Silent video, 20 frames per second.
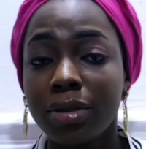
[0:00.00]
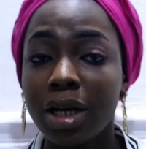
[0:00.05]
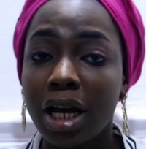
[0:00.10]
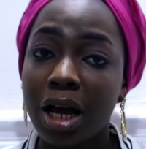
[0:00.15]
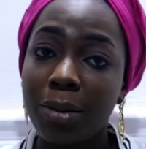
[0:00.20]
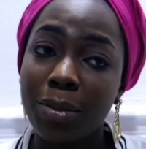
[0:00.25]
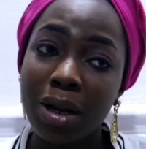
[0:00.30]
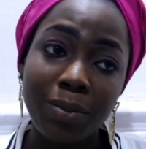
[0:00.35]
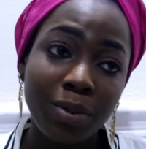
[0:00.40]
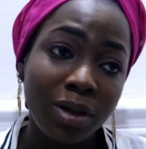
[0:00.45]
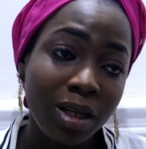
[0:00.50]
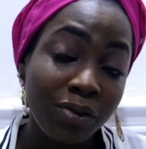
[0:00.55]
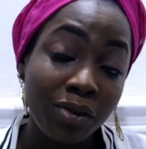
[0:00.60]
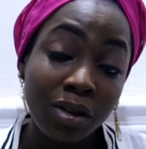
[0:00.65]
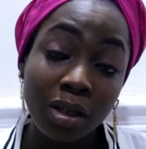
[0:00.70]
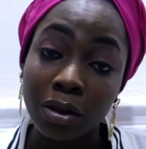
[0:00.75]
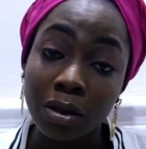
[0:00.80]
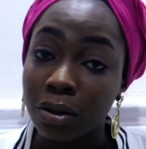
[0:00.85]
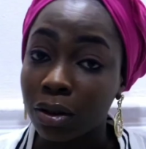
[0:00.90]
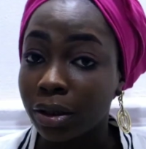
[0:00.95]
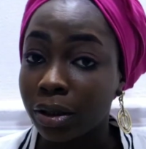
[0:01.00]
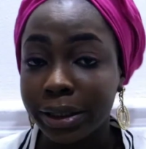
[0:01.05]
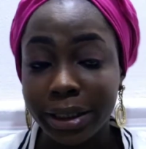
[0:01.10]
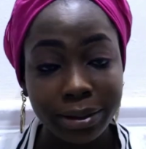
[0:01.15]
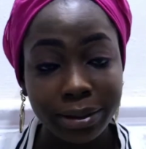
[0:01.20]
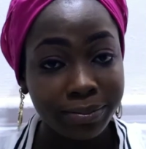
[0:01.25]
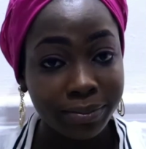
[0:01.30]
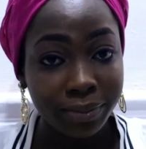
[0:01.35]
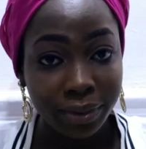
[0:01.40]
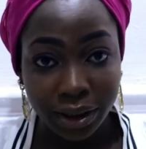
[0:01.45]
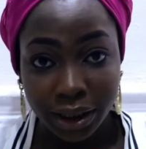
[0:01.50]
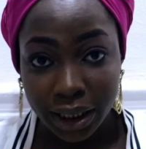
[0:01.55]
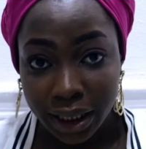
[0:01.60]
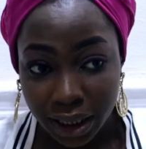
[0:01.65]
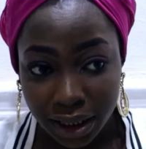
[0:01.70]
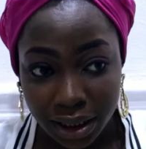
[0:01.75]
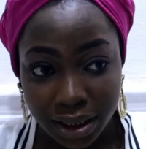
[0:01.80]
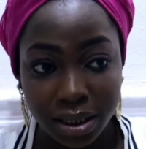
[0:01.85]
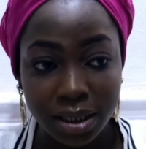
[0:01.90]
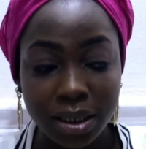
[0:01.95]
Am I believing in God?
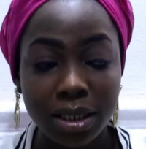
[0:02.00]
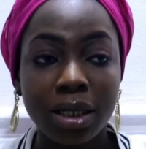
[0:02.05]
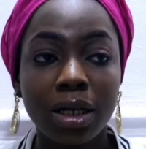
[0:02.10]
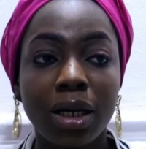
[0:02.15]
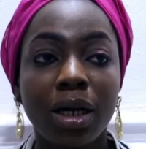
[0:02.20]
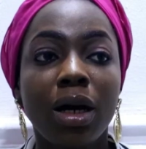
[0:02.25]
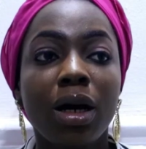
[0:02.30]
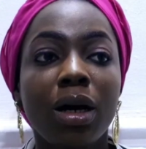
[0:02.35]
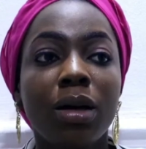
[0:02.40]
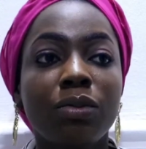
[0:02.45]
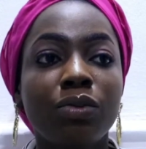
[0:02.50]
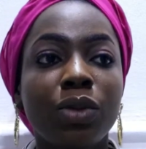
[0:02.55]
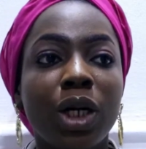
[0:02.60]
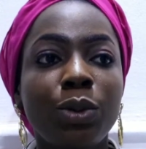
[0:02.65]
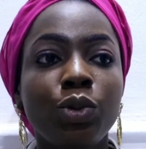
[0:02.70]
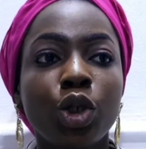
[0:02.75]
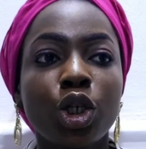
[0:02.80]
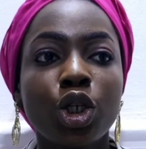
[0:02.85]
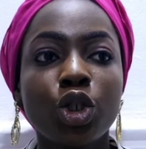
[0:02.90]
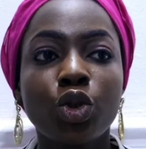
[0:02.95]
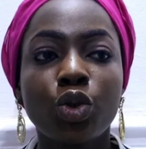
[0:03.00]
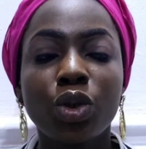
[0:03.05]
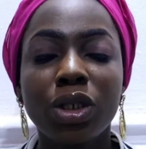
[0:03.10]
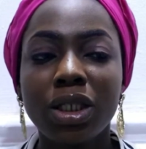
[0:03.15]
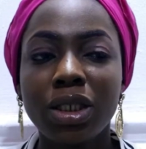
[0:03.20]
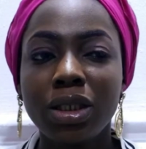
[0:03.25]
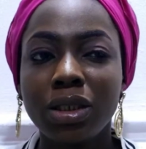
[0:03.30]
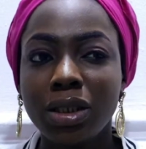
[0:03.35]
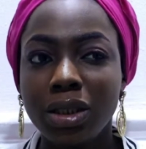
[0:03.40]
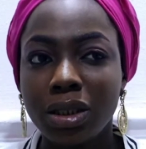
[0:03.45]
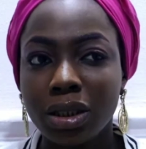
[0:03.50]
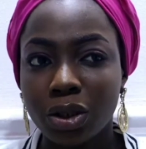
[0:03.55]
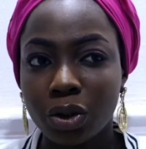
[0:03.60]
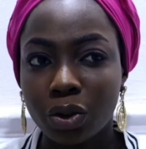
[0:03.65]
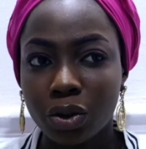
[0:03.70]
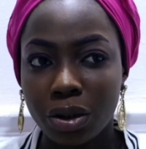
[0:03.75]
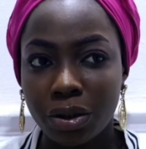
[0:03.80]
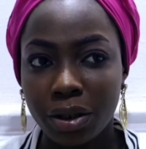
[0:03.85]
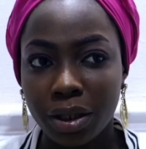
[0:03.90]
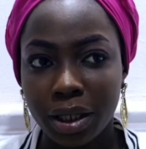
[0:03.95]
Yes. But I'm just doing this
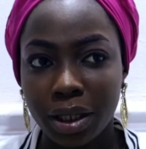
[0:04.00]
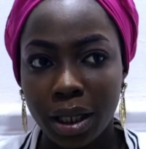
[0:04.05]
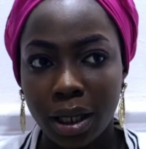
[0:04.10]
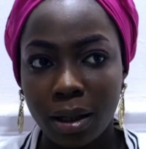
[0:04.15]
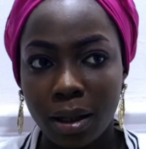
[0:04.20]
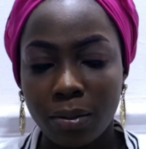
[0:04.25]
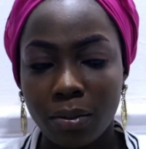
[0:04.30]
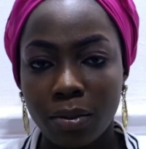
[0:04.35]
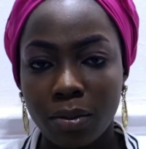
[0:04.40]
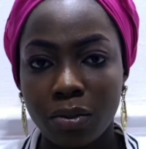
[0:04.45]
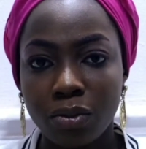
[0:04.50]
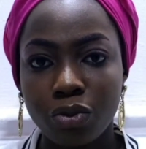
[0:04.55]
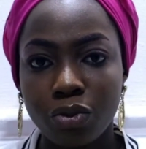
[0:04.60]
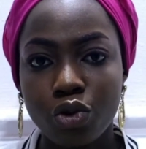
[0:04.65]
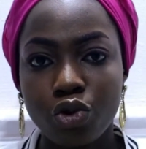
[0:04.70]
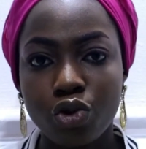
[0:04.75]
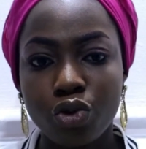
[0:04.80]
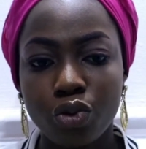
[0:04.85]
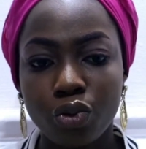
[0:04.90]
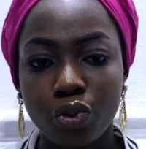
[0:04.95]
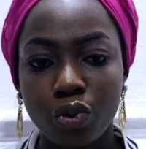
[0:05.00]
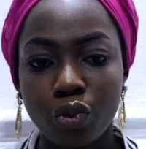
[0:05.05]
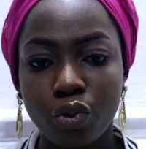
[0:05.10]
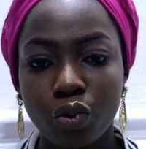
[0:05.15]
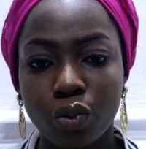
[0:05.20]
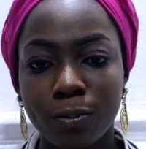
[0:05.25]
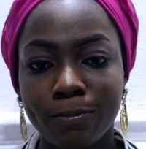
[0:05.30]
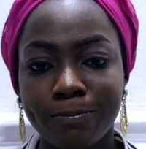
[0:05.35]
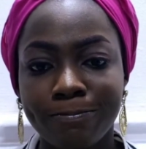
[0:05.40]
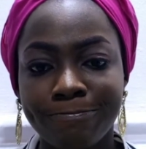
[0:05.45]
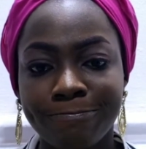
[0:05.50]
story time to